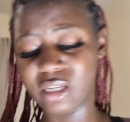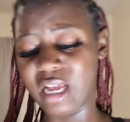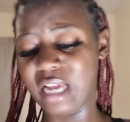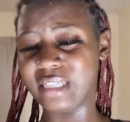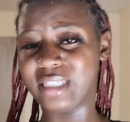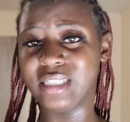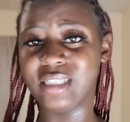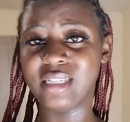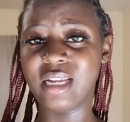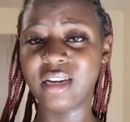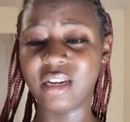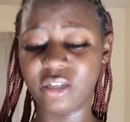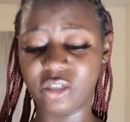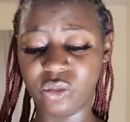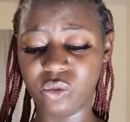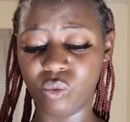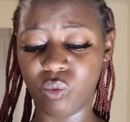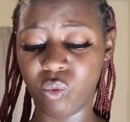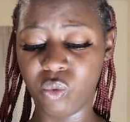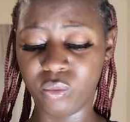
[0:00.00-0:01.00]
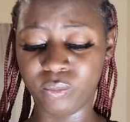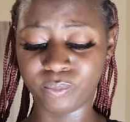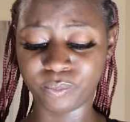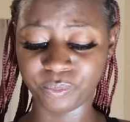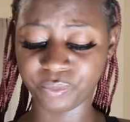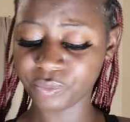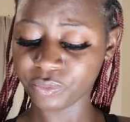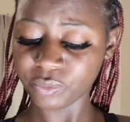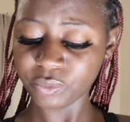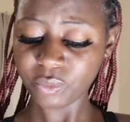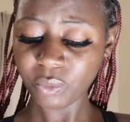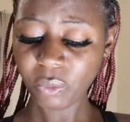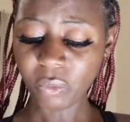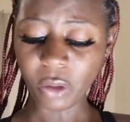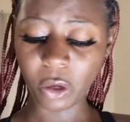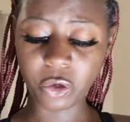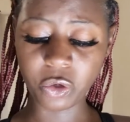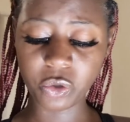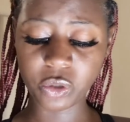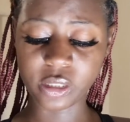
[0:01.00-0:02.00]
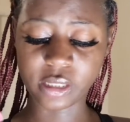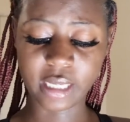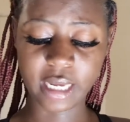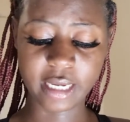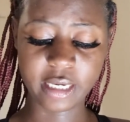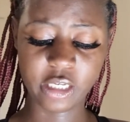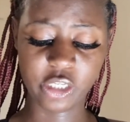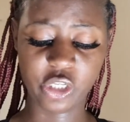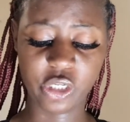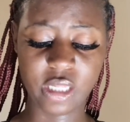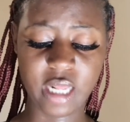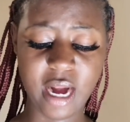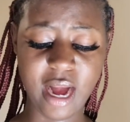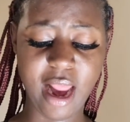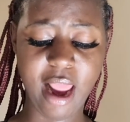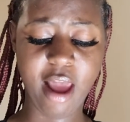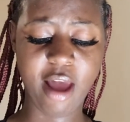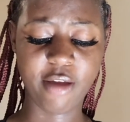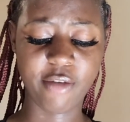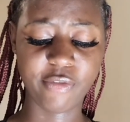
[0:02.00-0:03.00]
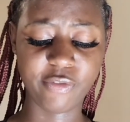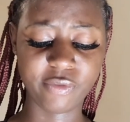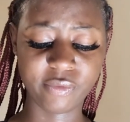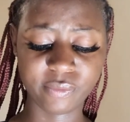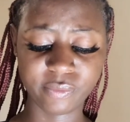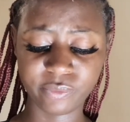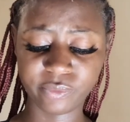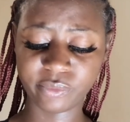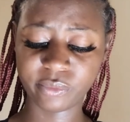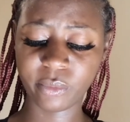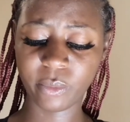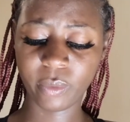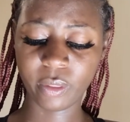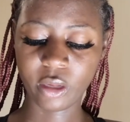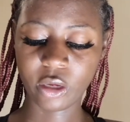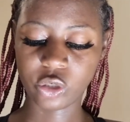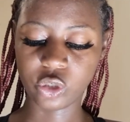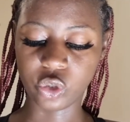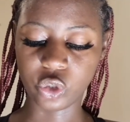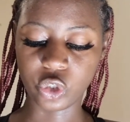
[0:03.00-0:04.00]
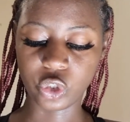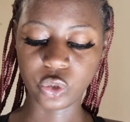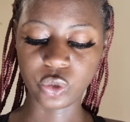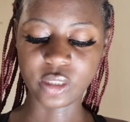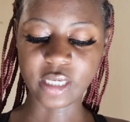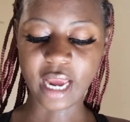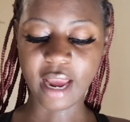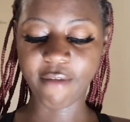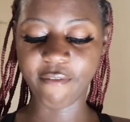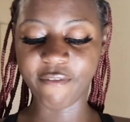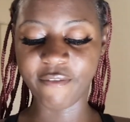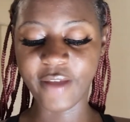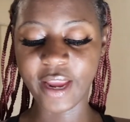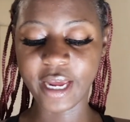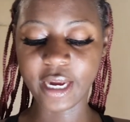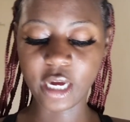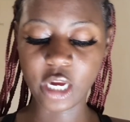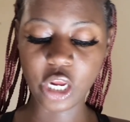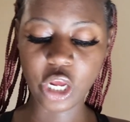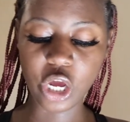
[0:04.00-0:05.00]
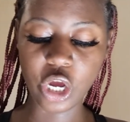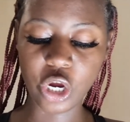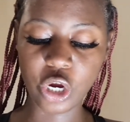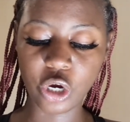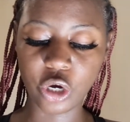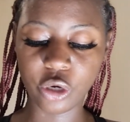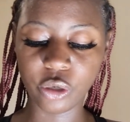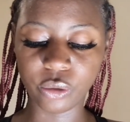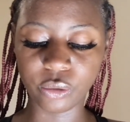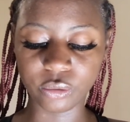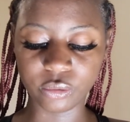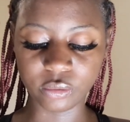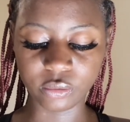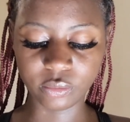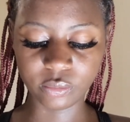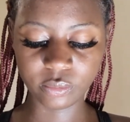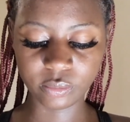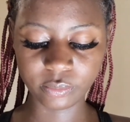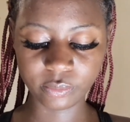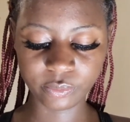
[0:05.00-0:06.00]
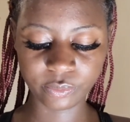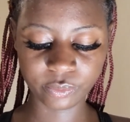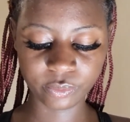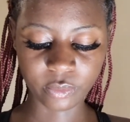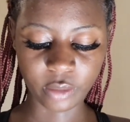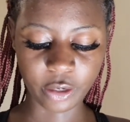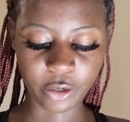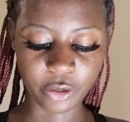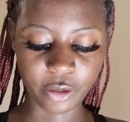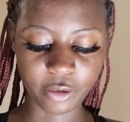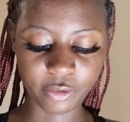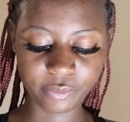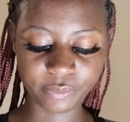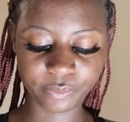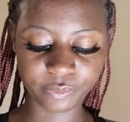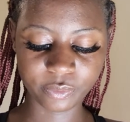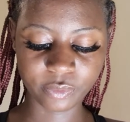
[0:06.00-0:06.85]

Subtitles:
I decided to use the energy that I have to shoot a video, you know.